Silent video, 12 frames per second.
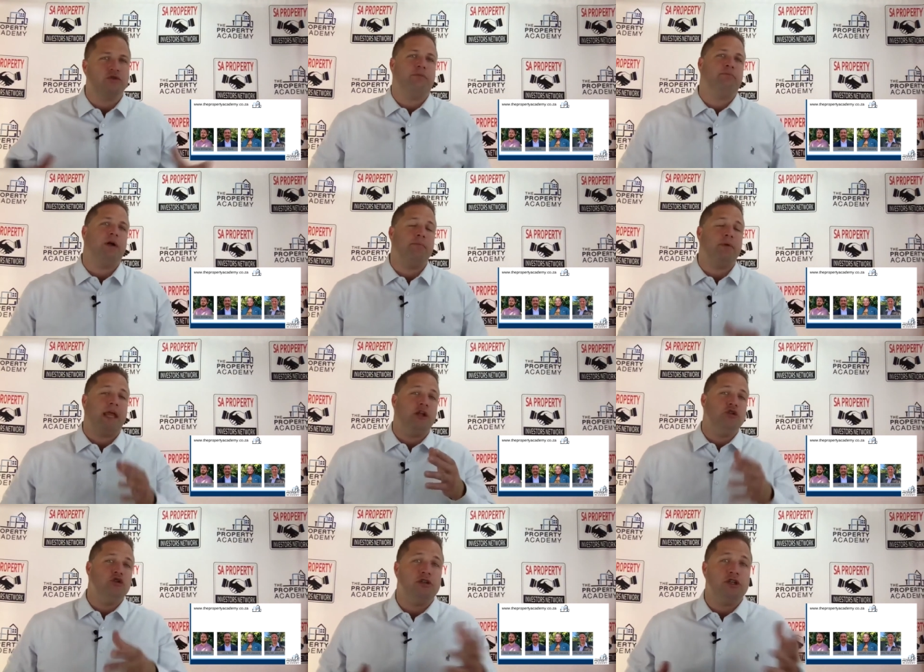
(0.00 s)
of property,
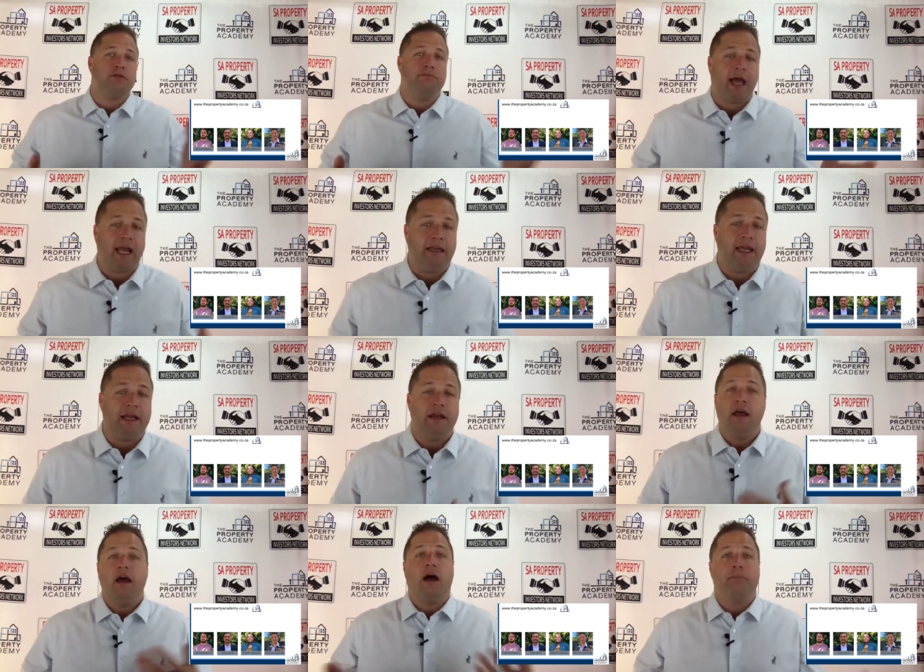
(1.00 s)
and you just may need
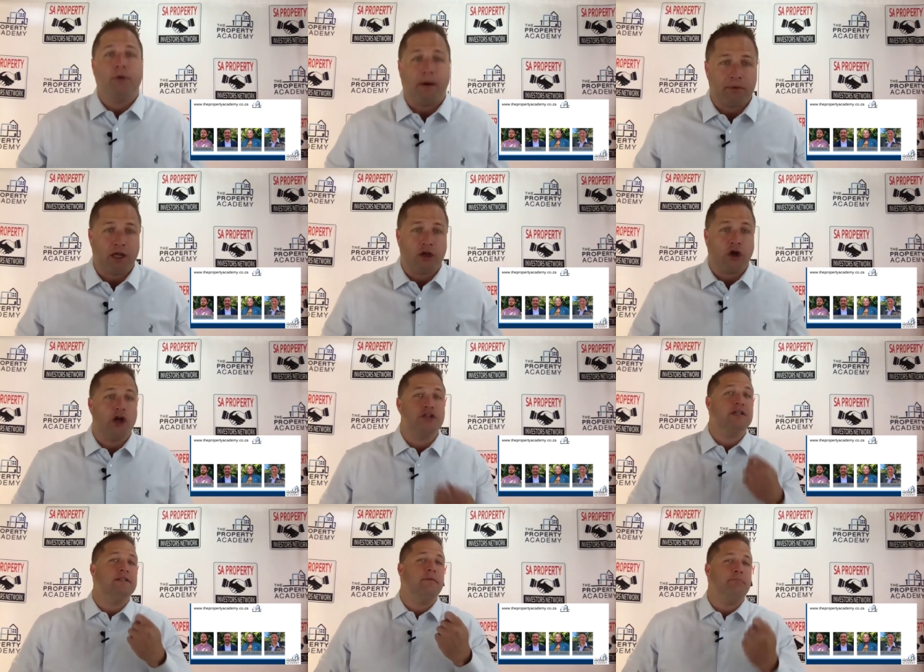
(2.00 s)
a property coach.
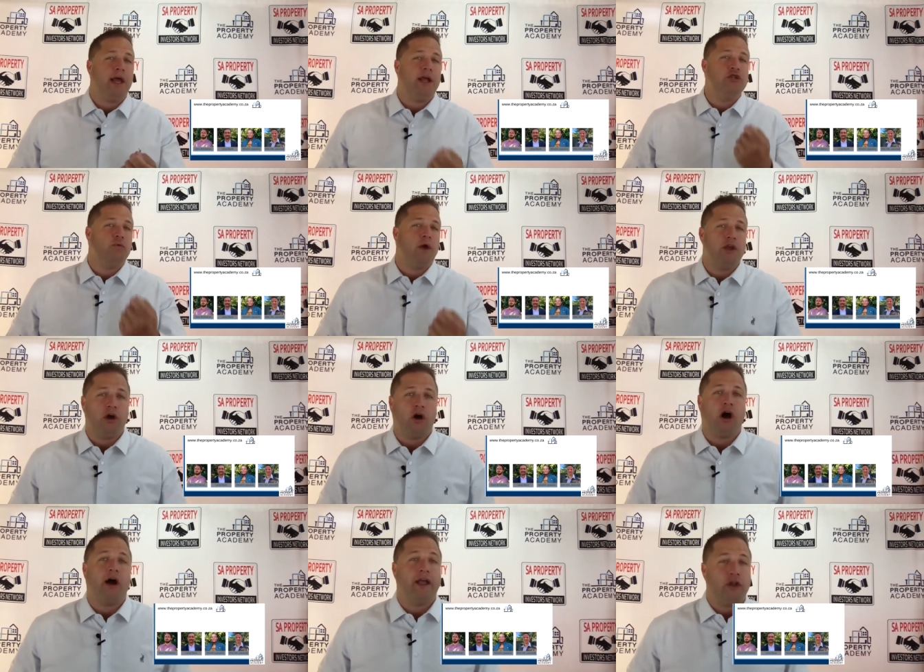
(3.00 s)
It depends where you
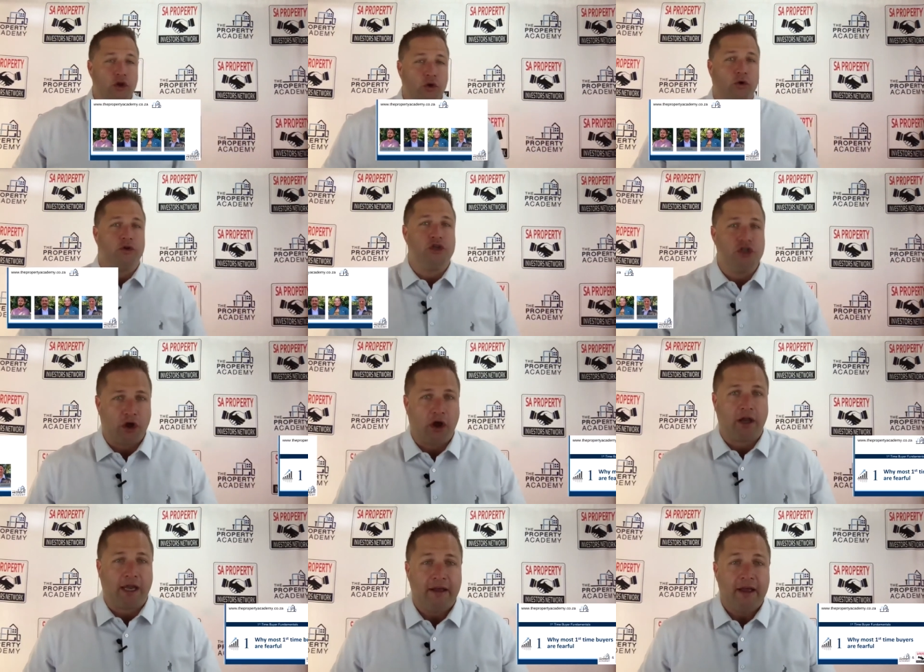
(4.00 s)
are in your
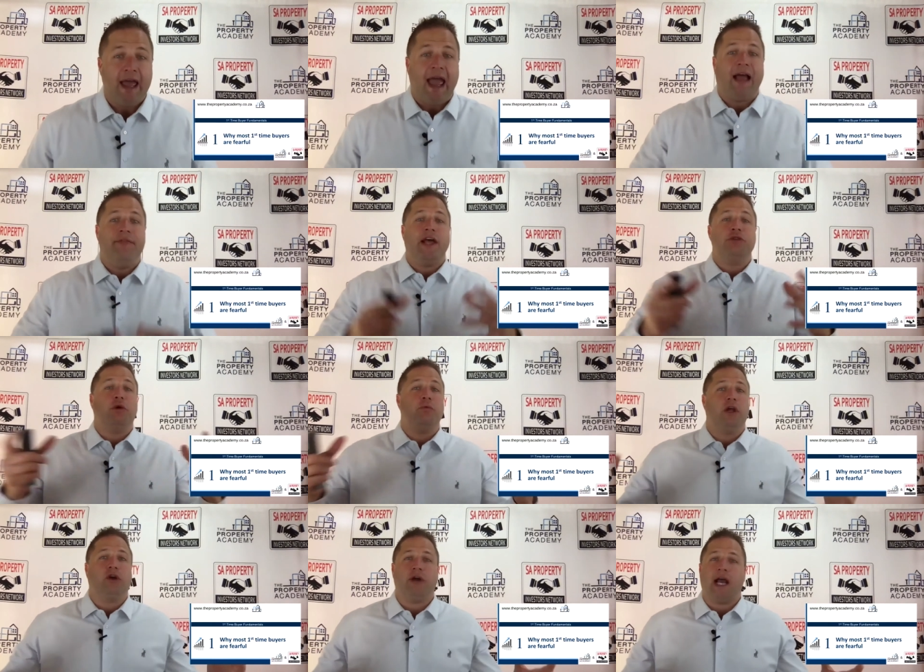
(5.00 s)
journey. And that's what
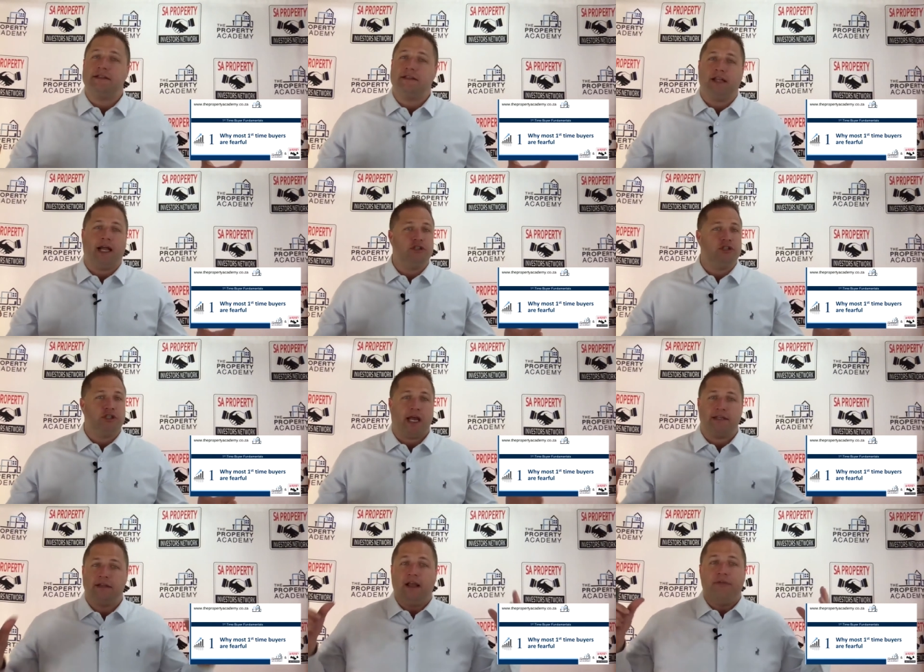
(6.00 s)
we created, ladies and
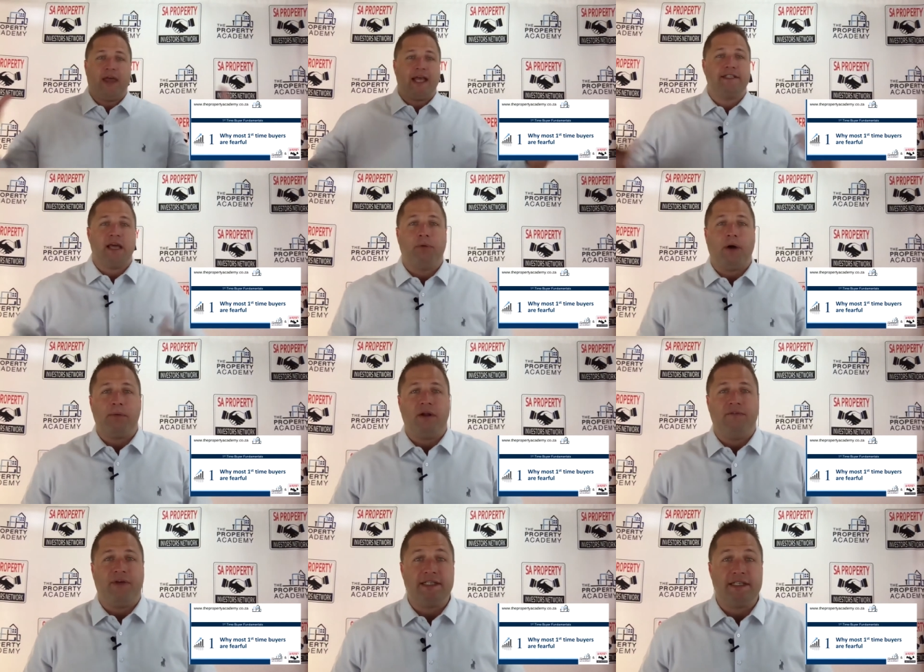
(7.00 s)
gents, the SA Property
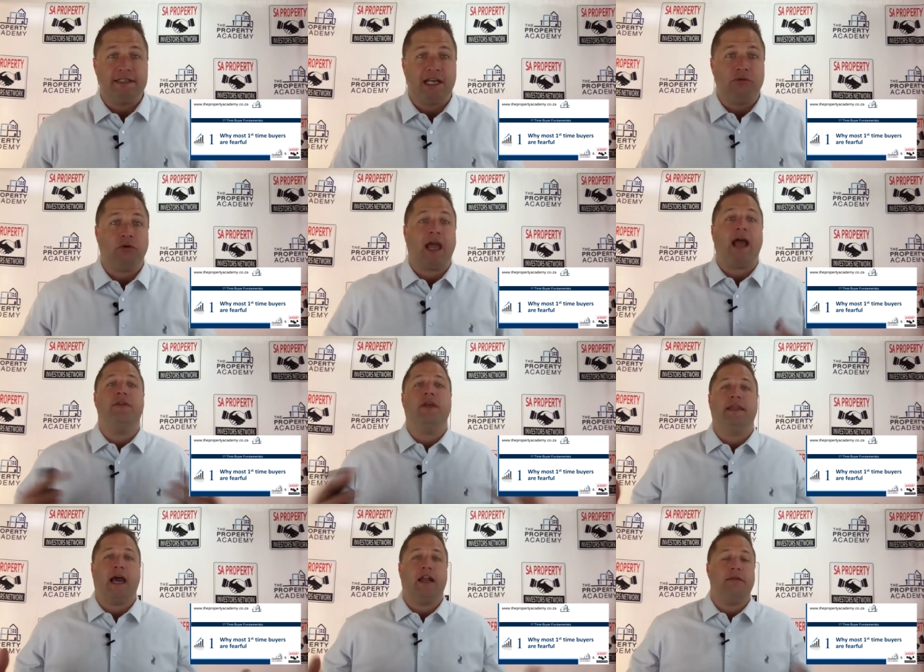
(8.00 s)
Investors Network and the
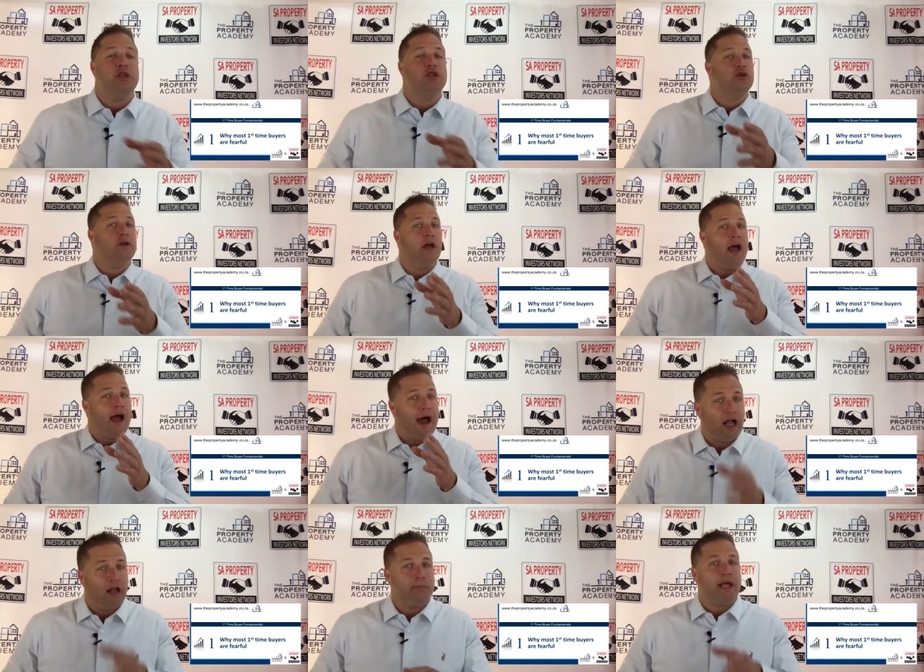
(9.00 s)
Academy to
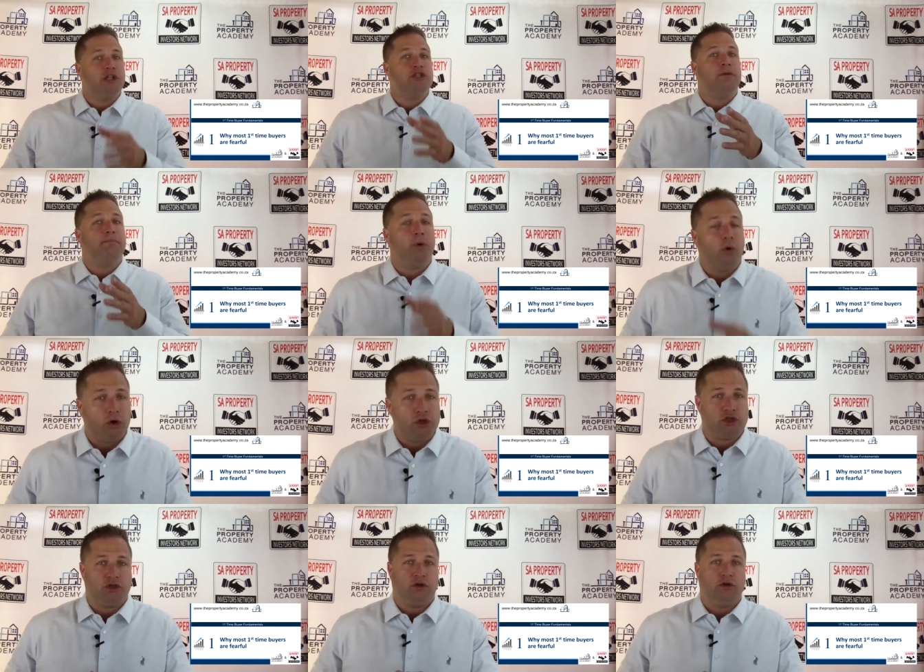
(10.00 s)
help and
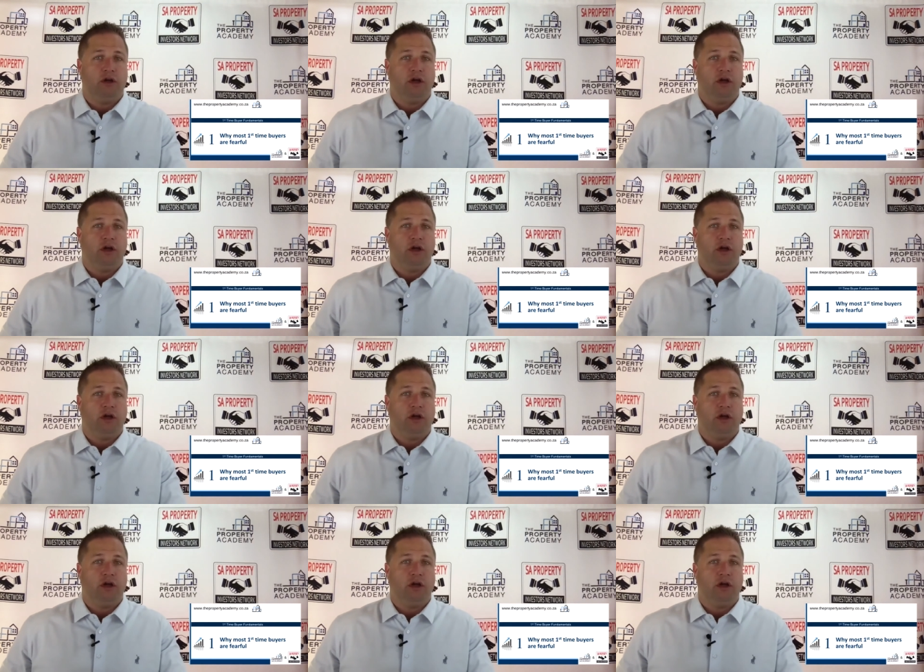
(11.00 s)
support you